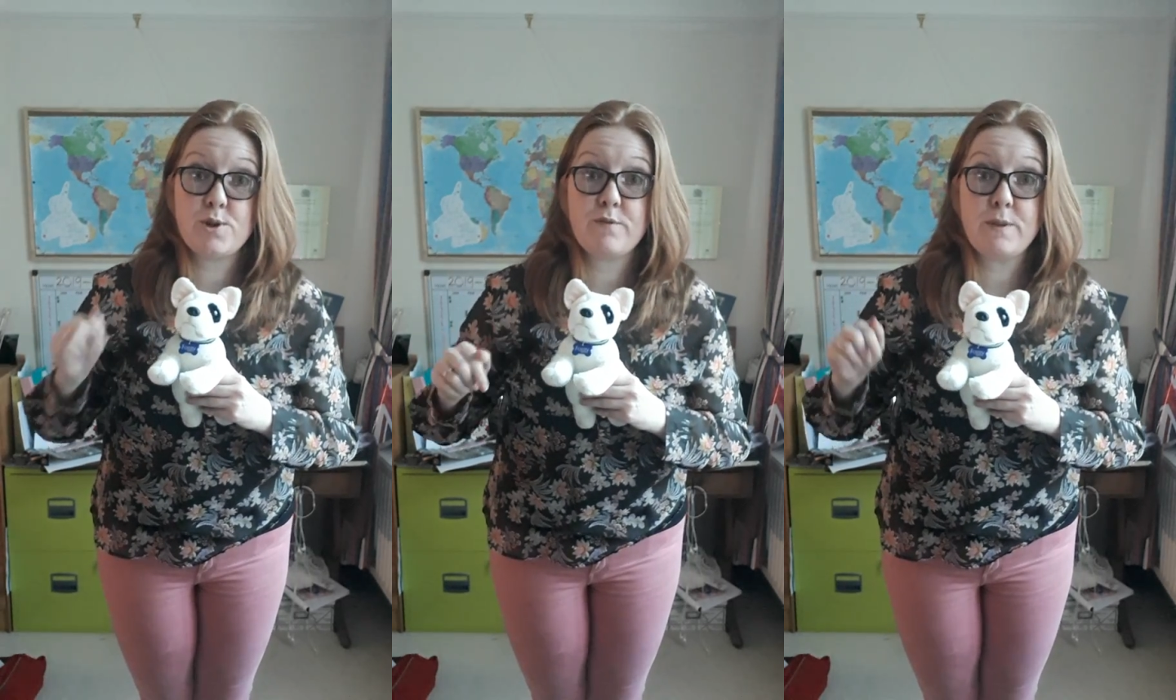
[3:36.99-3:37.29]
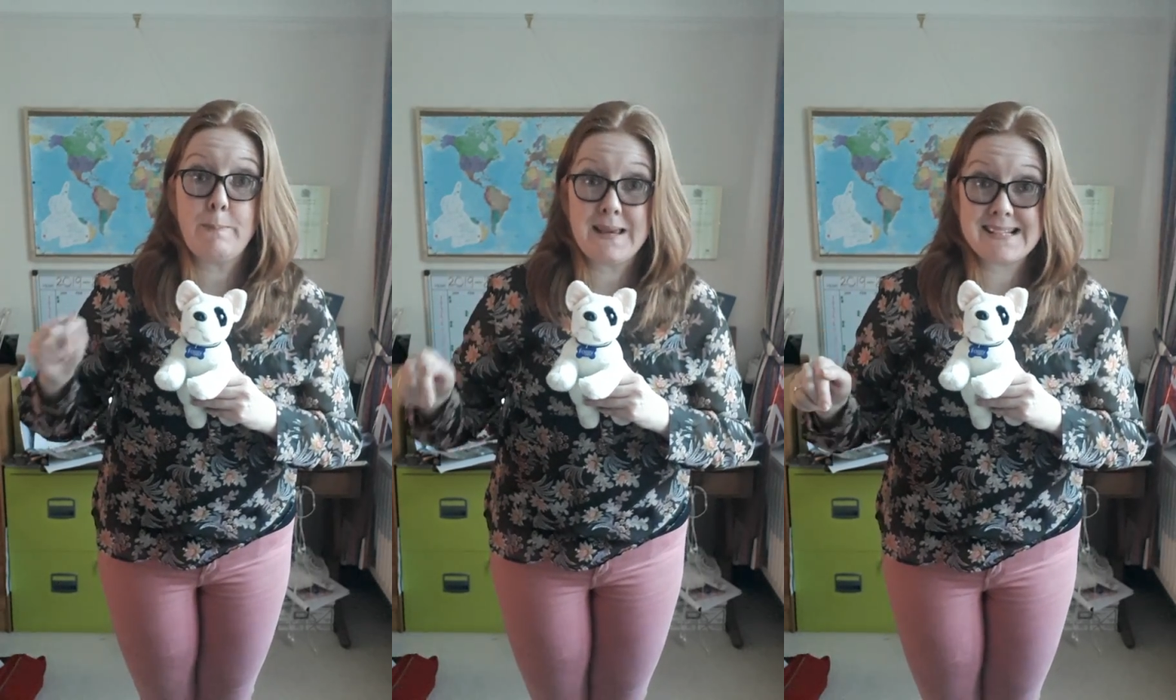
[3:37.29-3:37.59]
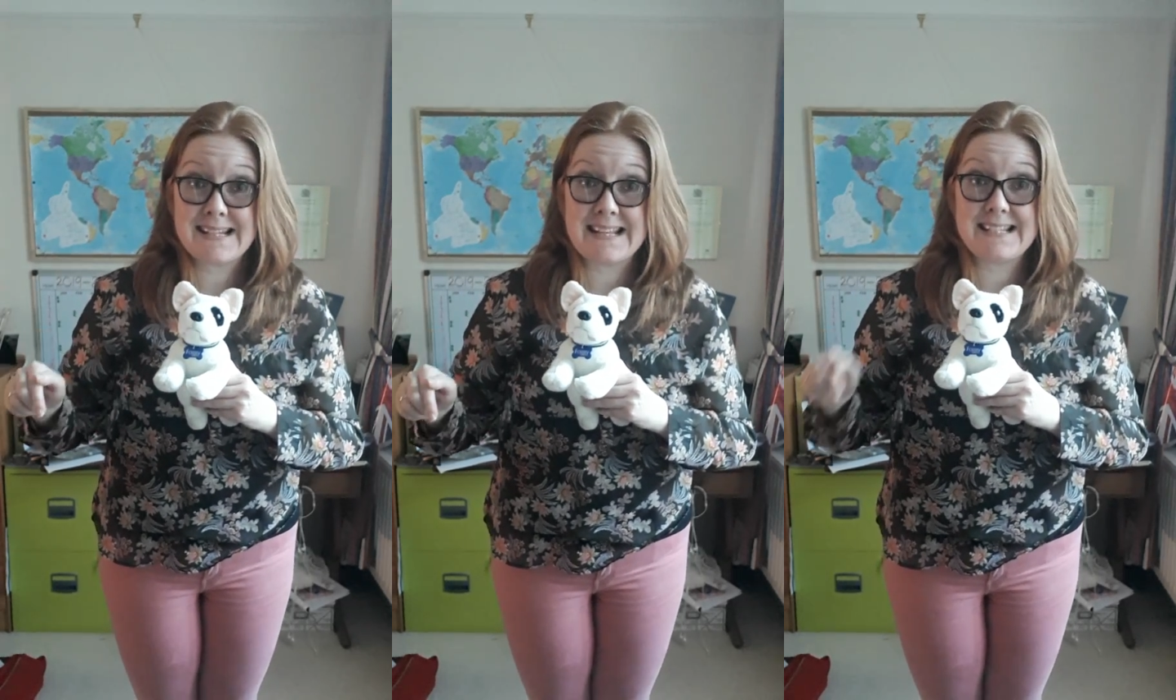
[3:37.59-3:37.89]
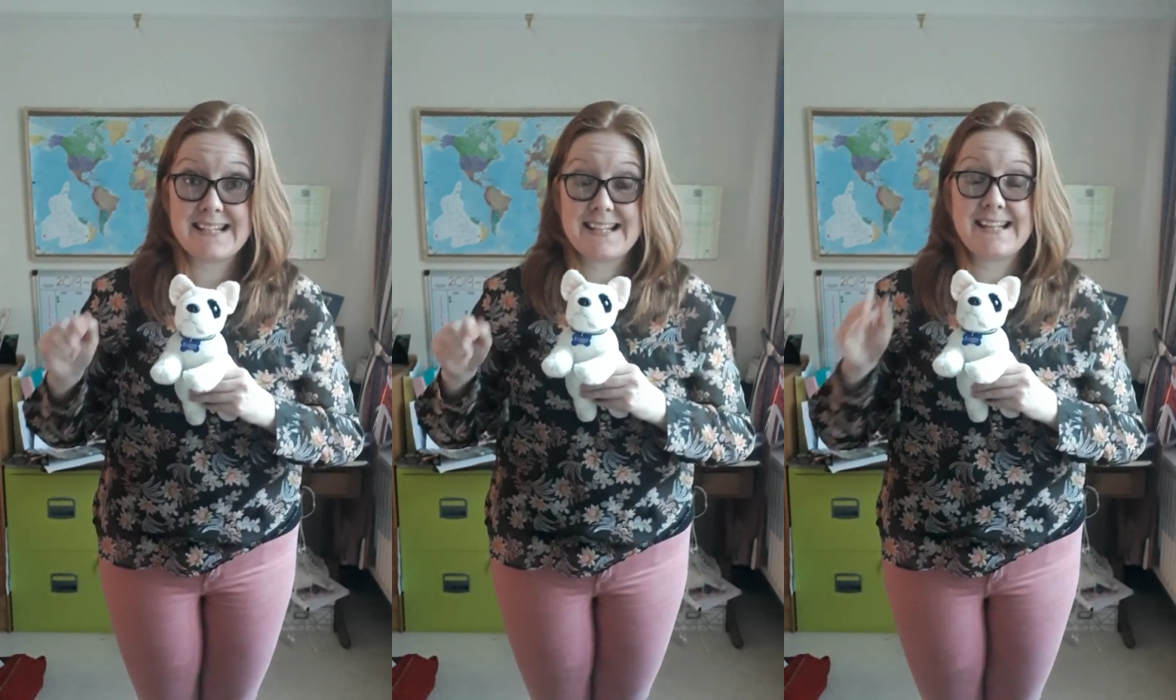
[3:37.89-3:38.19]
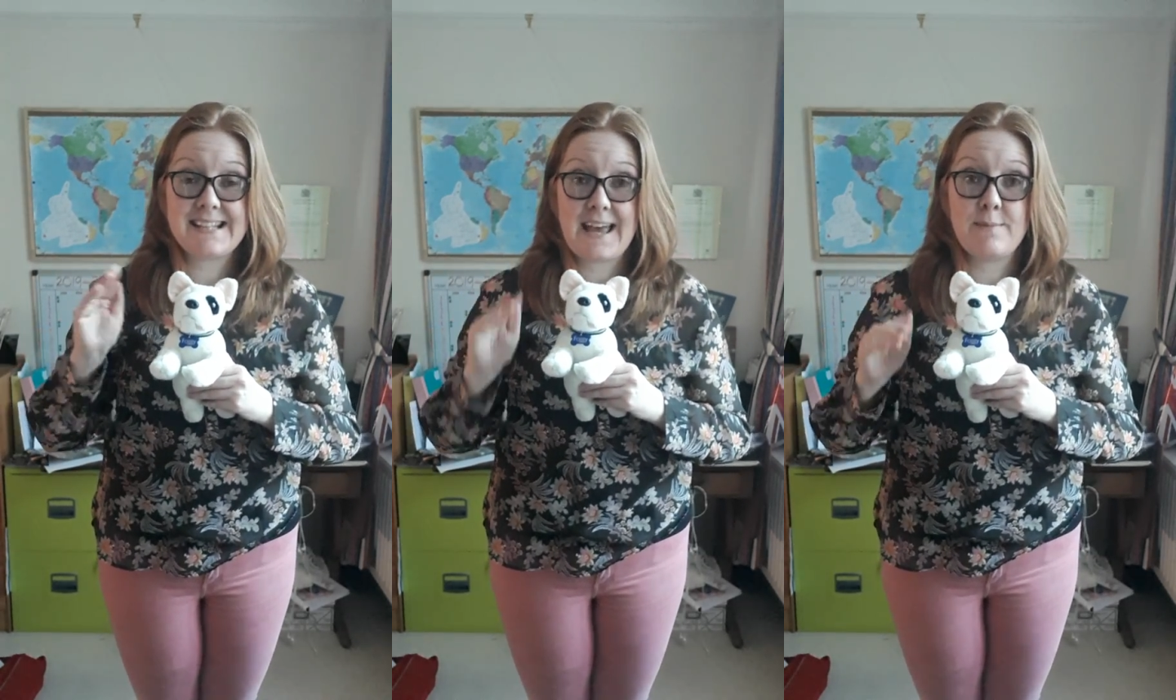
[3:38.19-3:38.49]
of the business, it
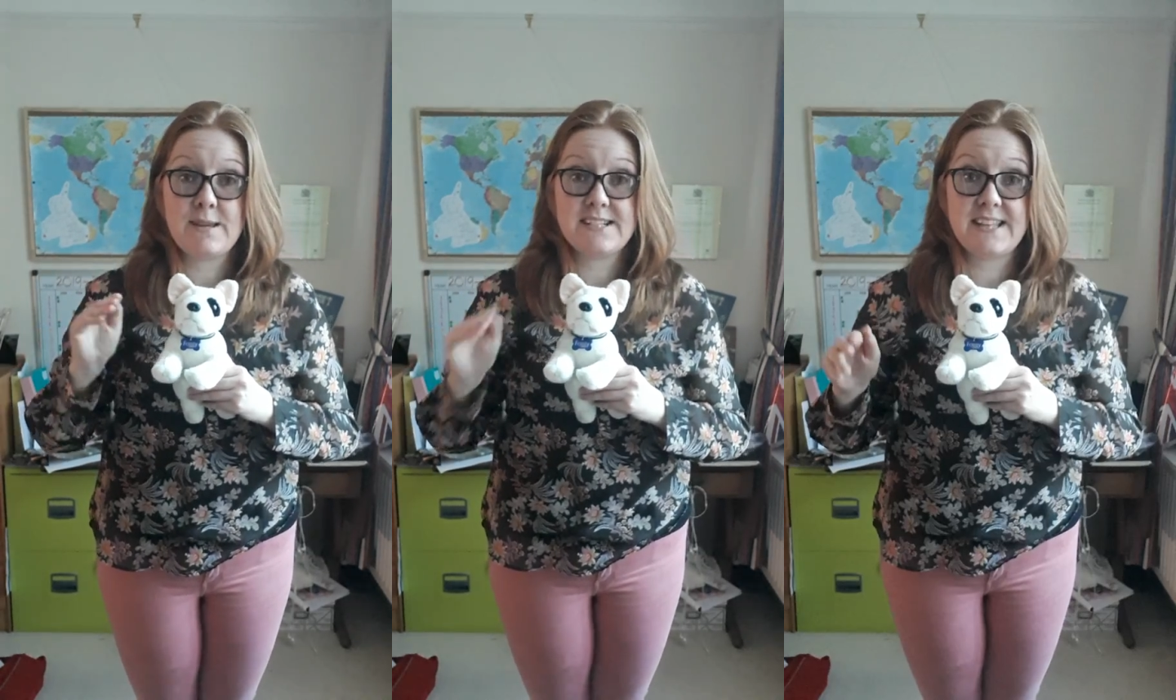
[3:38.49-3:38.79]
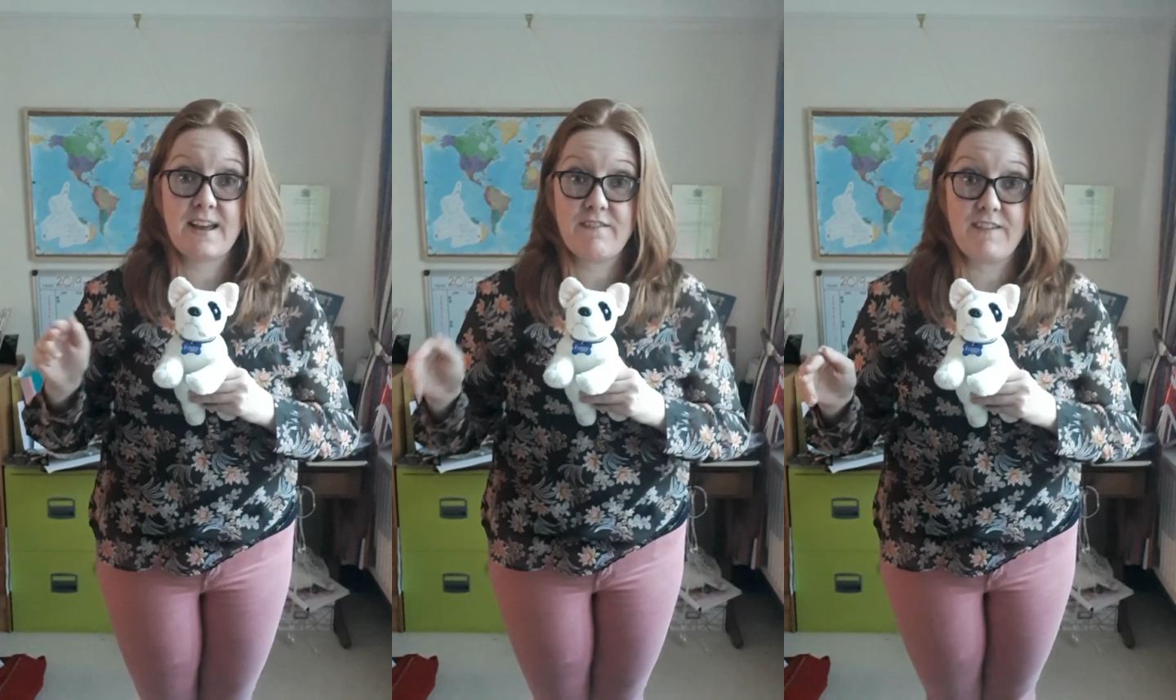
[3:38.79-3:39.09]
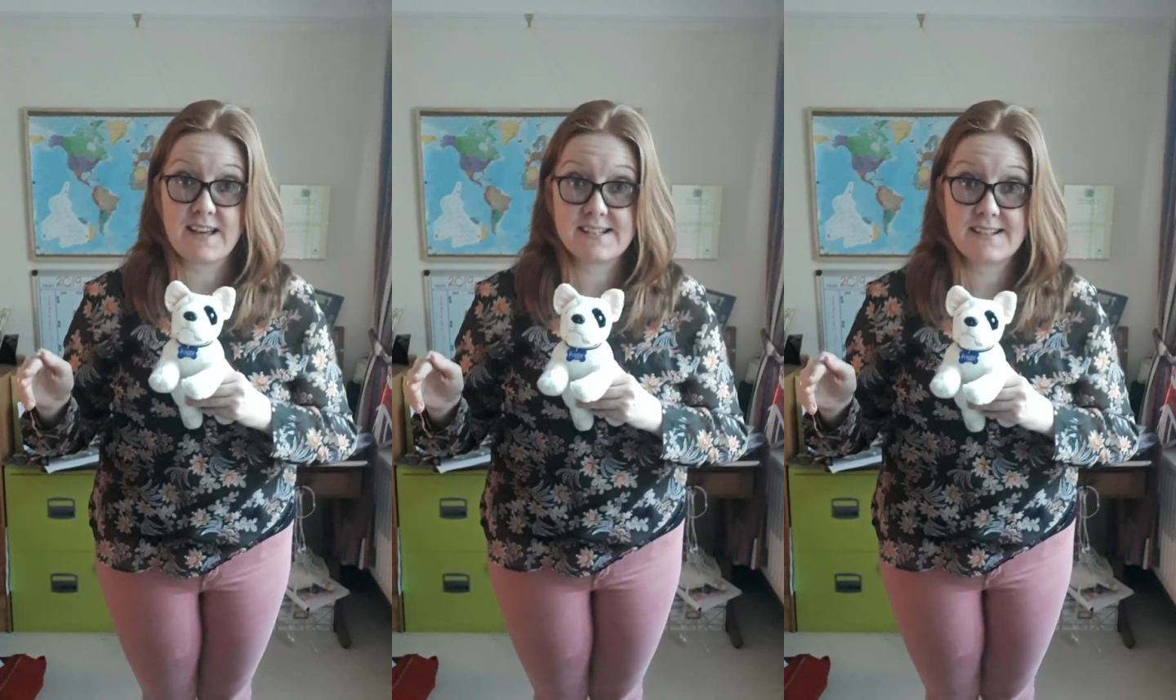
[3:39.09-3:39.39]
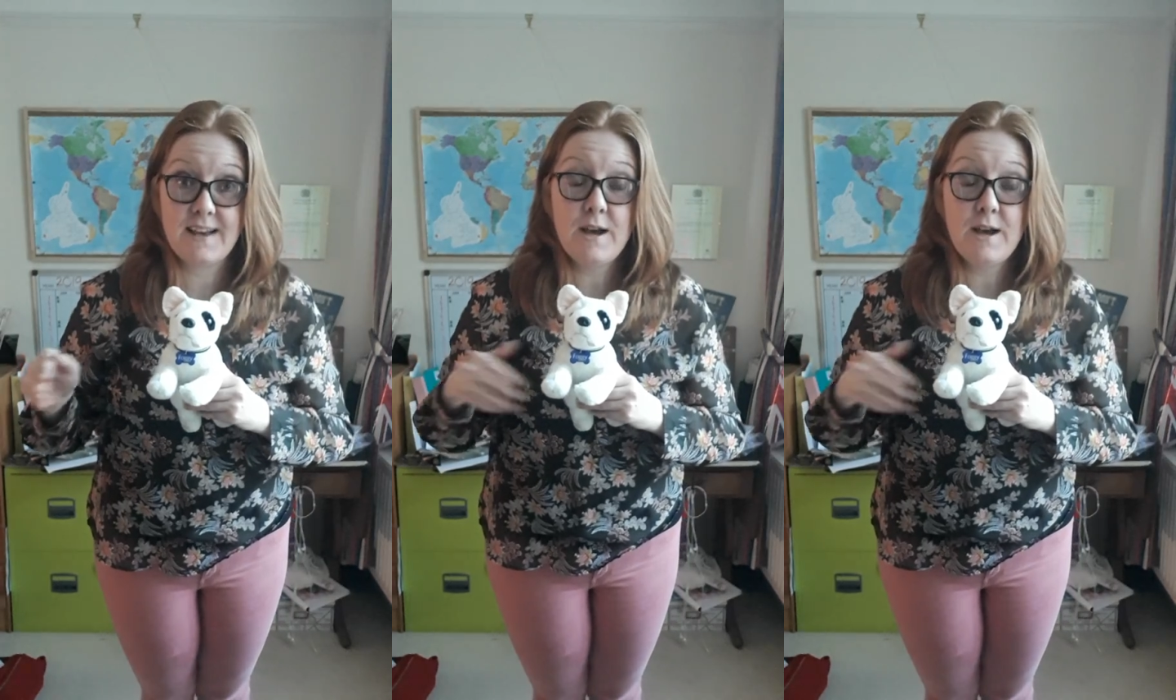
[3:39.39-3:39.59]
says MECFS